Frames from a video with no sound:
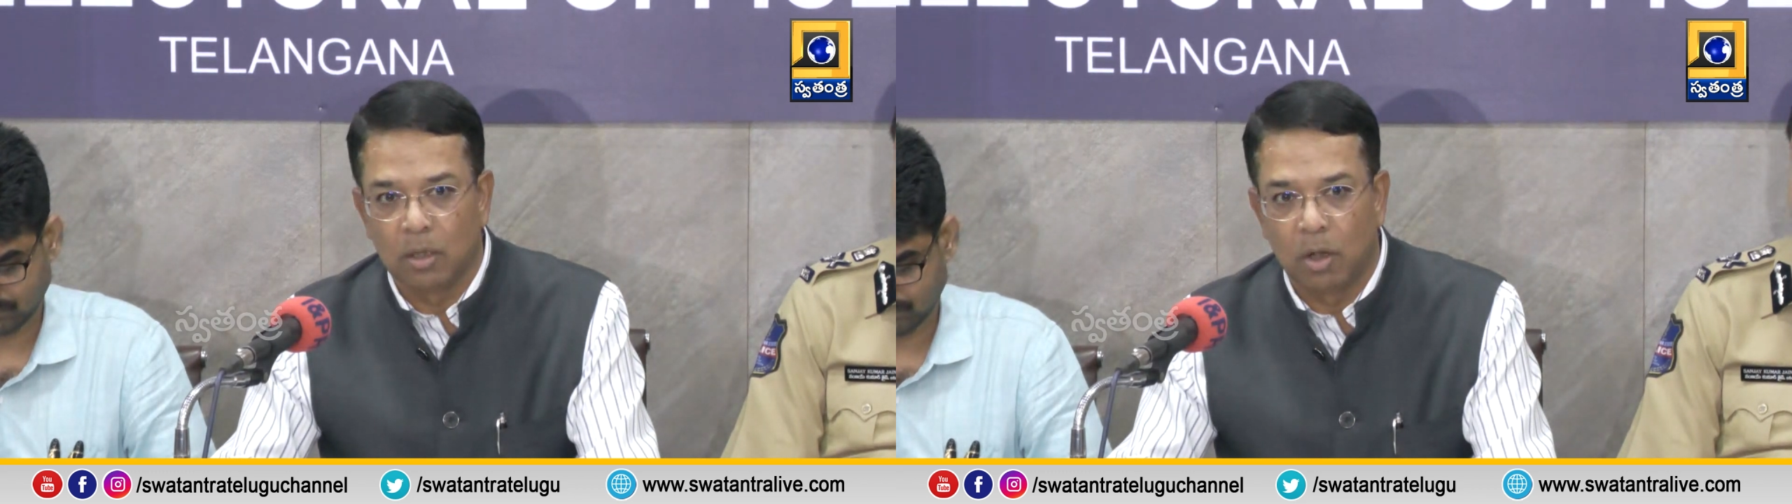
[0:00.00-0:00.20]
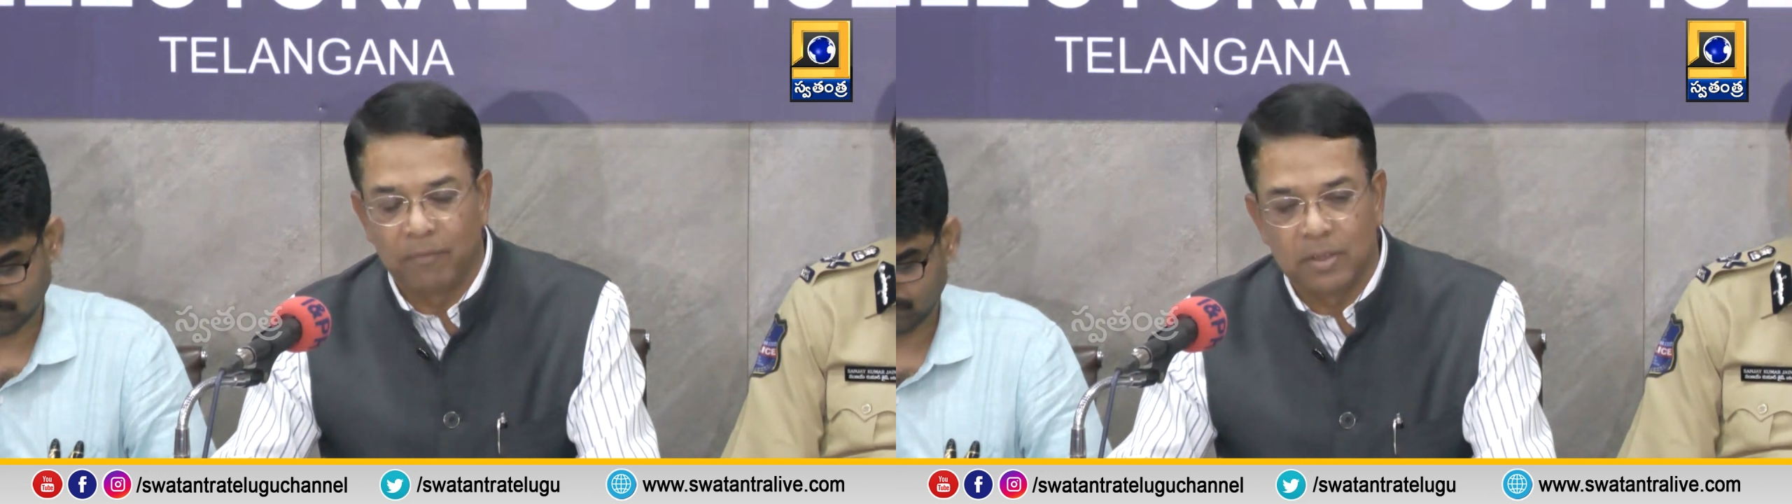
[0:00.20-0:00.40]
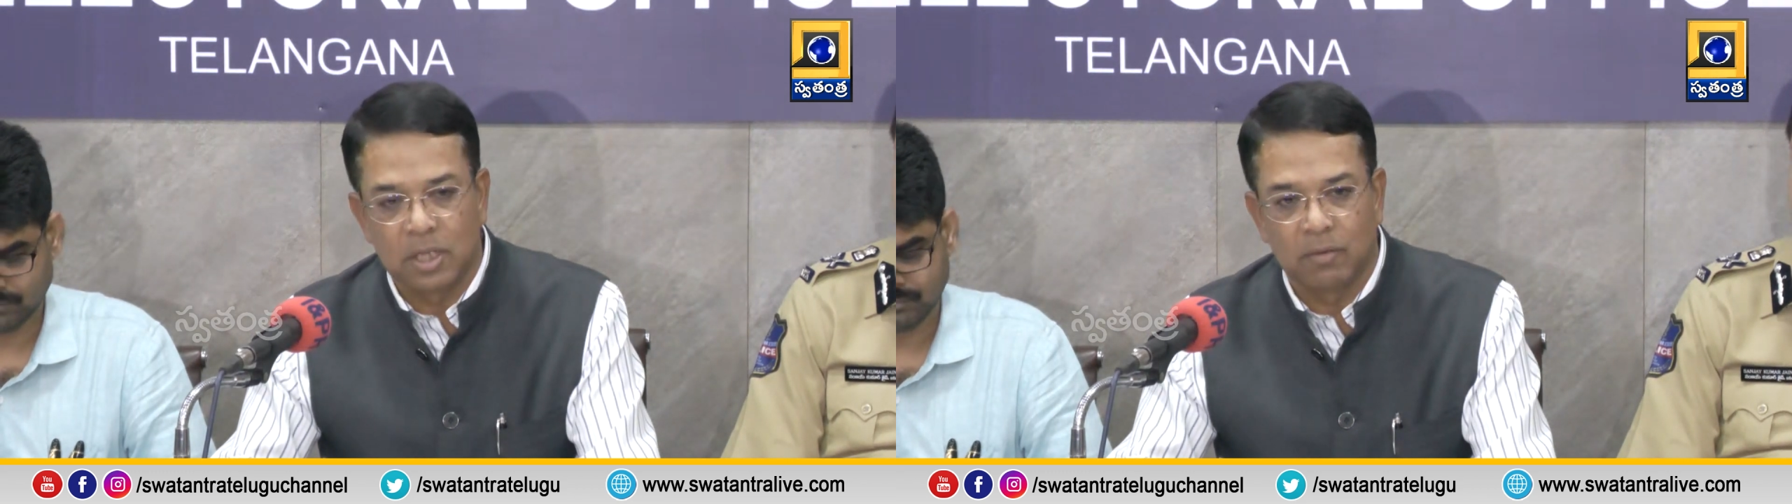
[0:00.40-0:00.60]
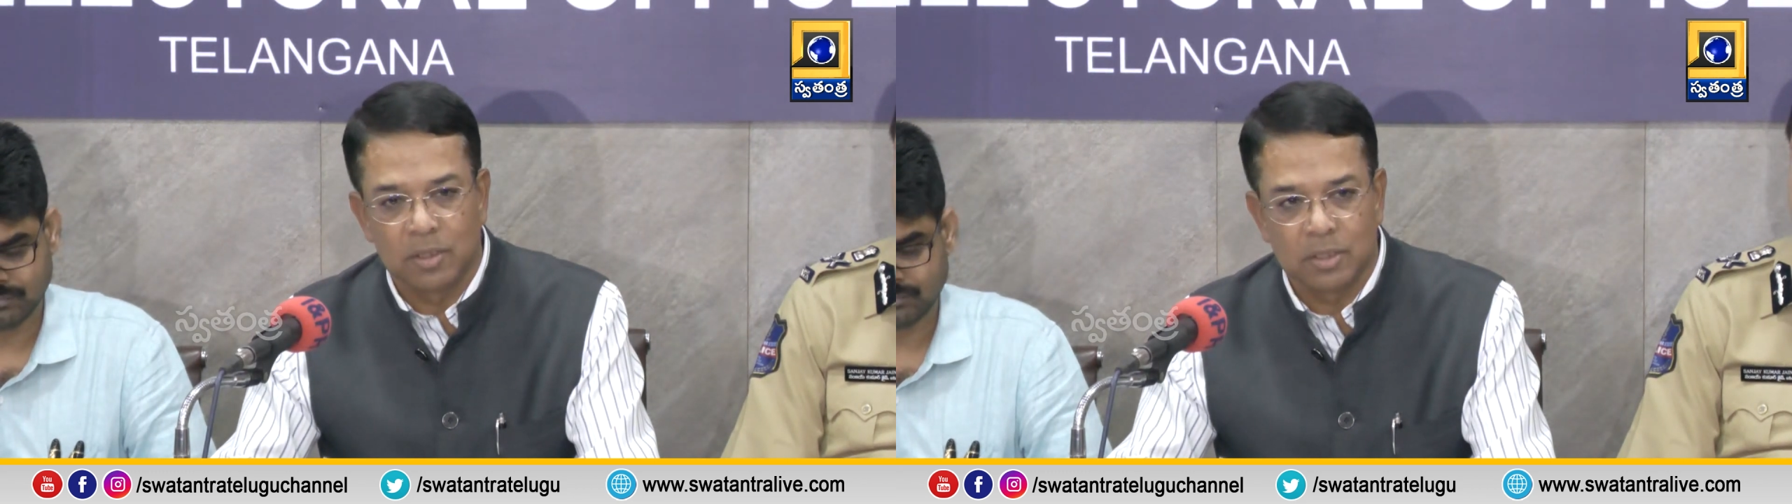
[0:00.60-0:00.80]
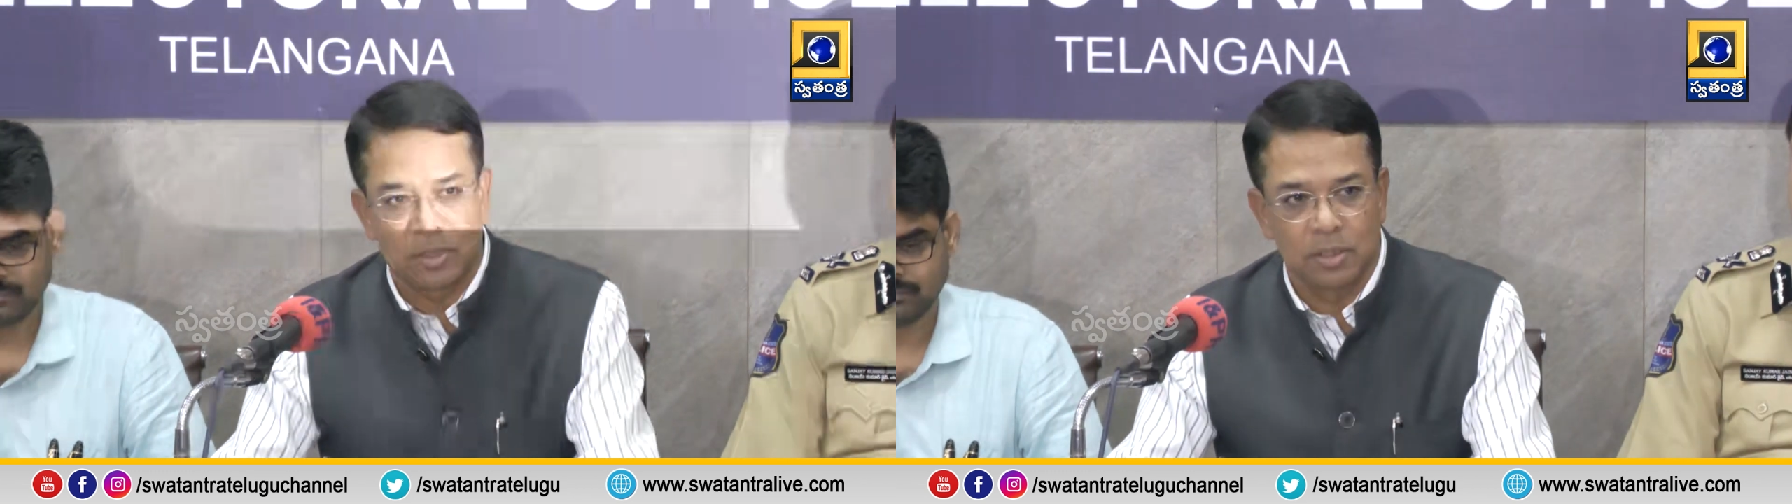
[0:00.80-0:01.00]
office
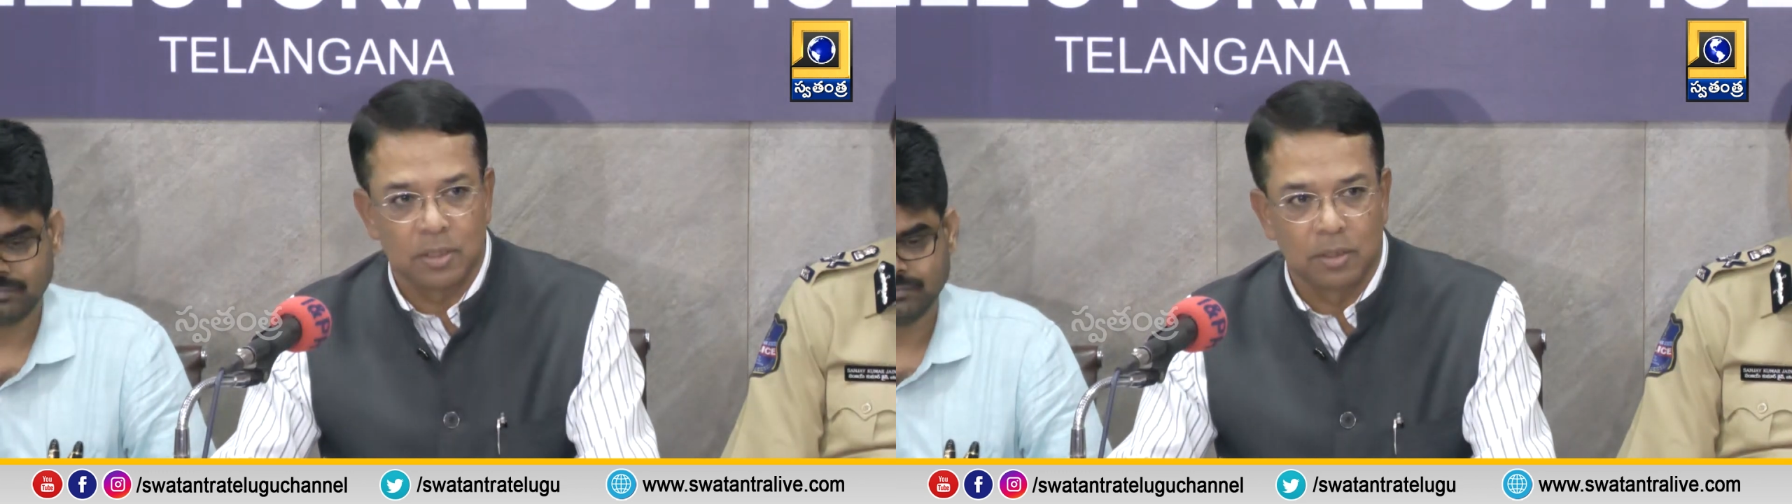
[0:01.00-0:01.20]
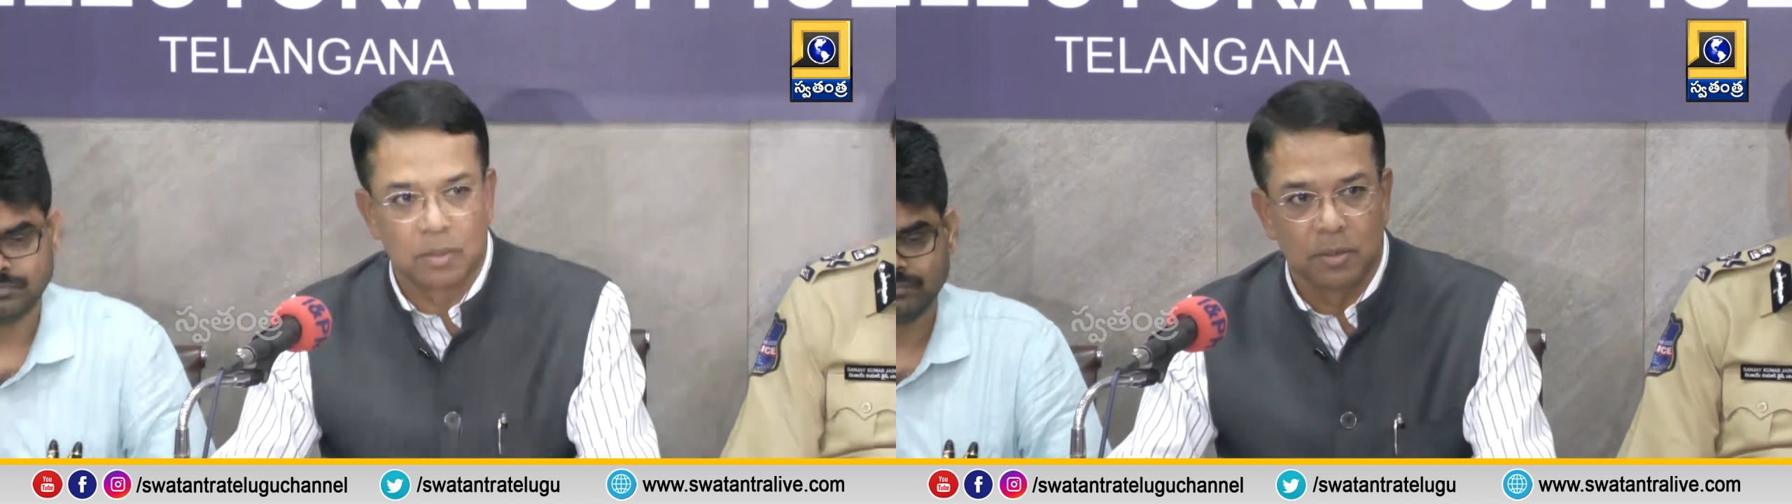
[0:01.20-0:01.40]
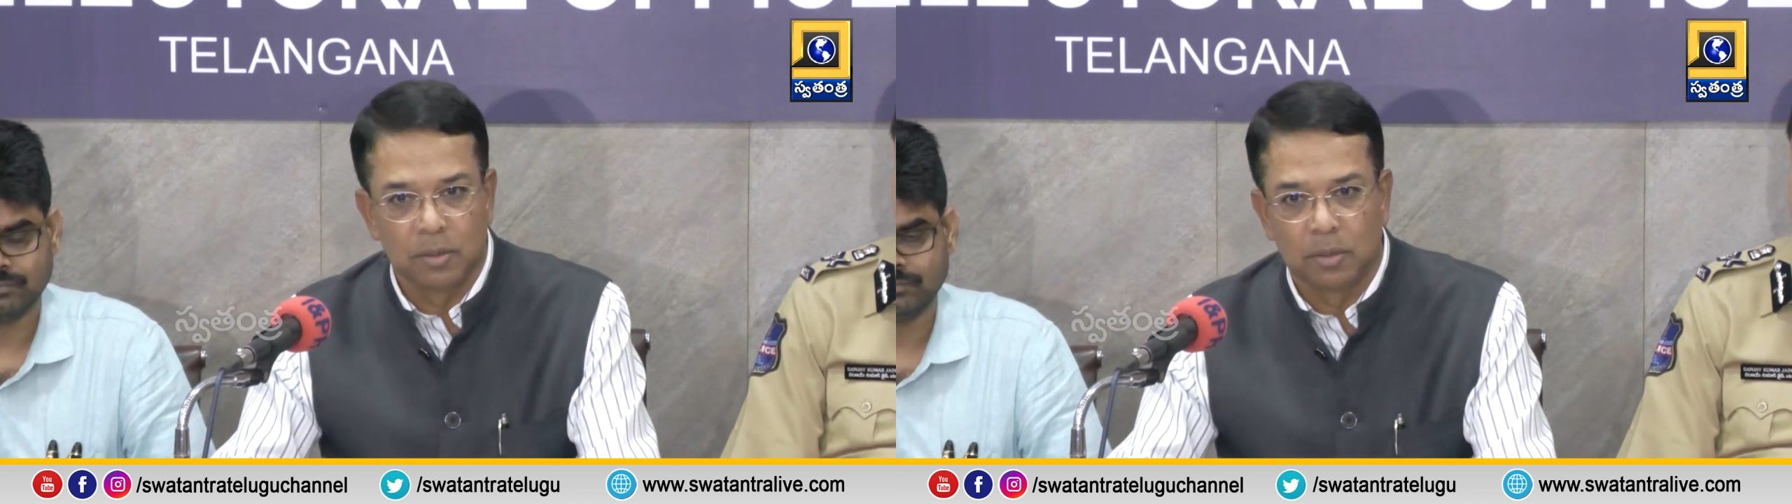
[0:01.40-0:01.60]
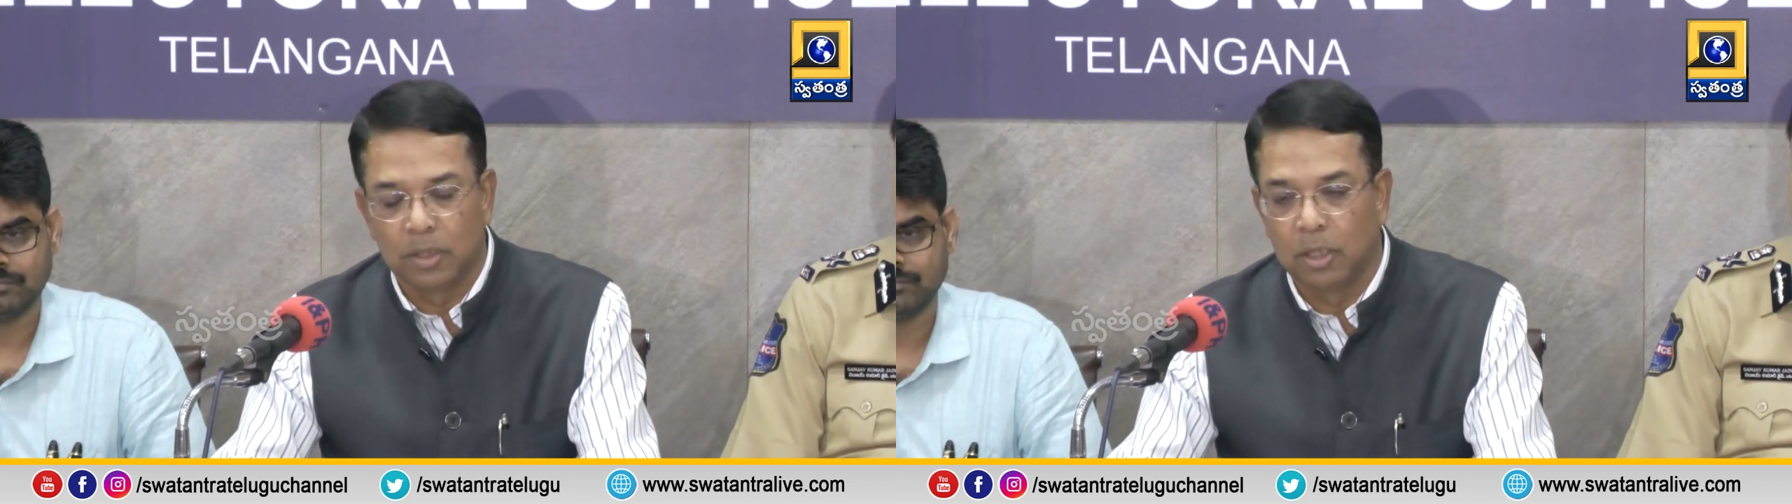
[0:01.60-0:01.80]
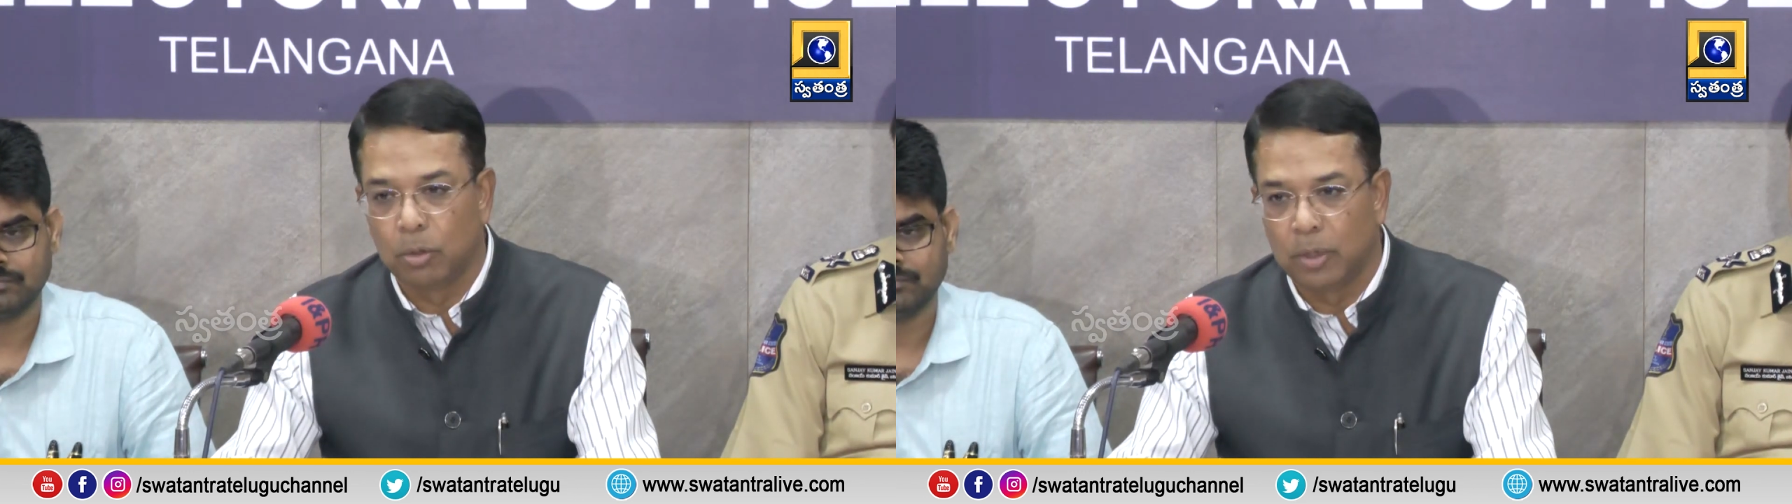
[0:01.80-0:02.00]
hours
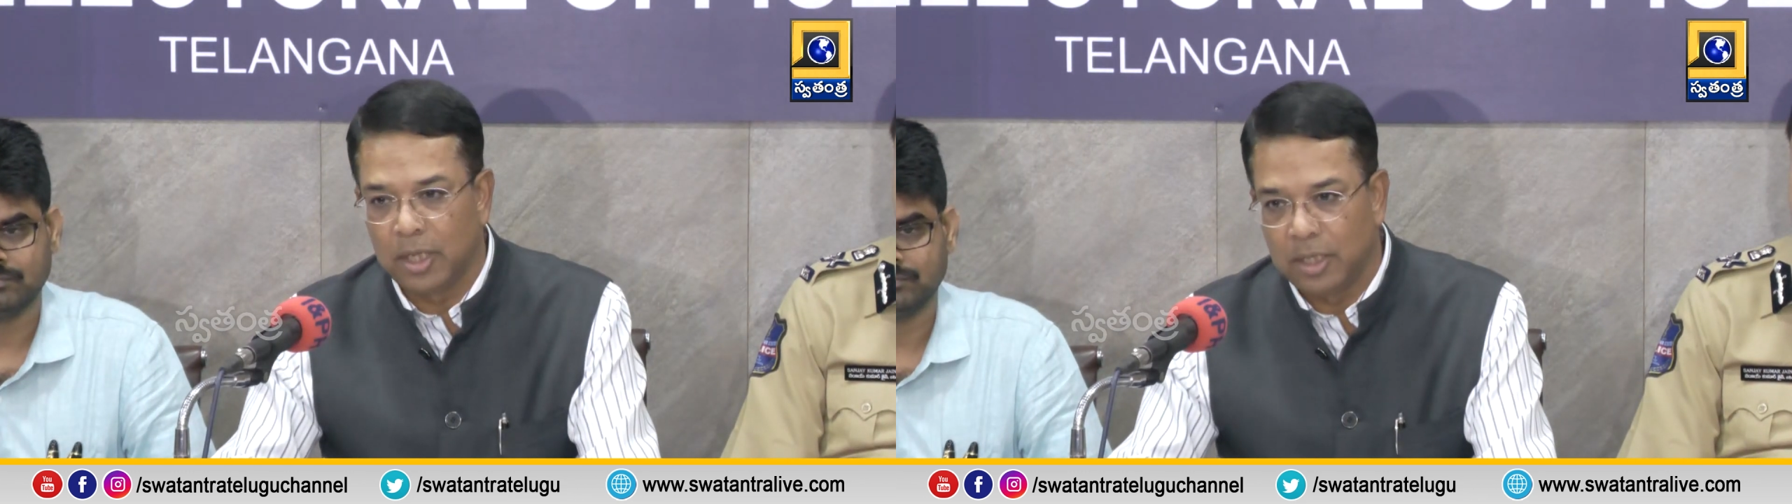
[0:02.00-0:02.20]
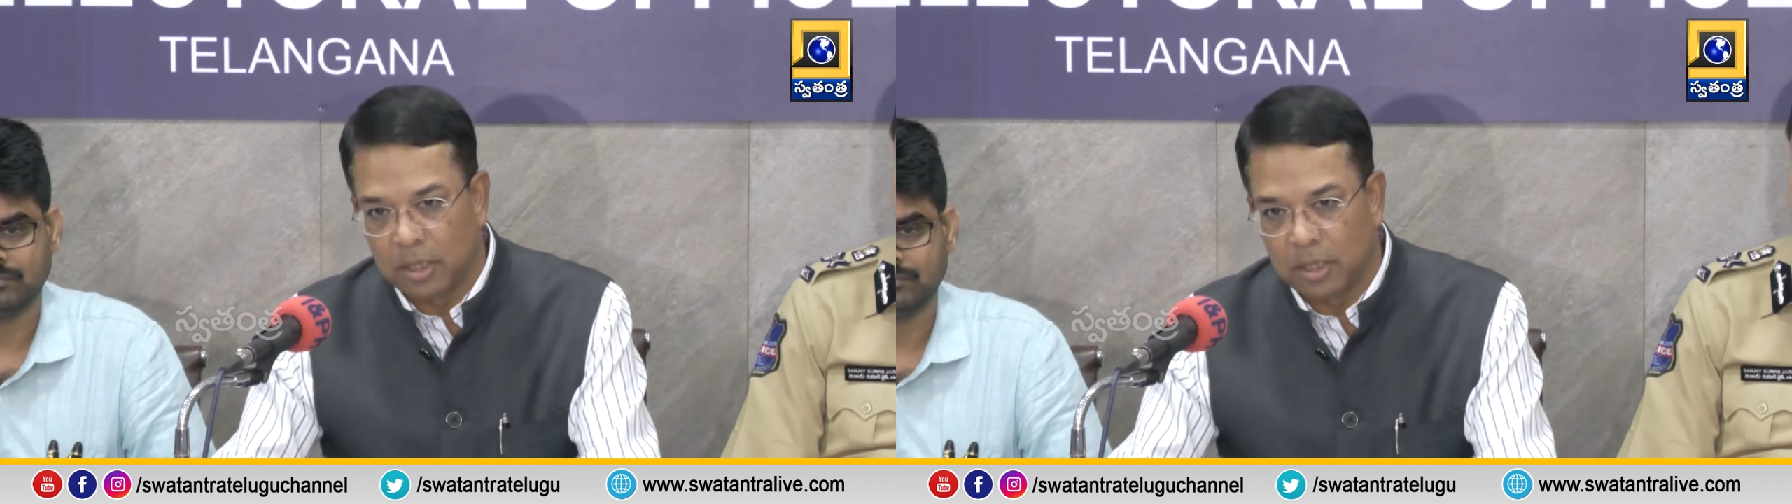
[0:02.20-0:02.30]
till today.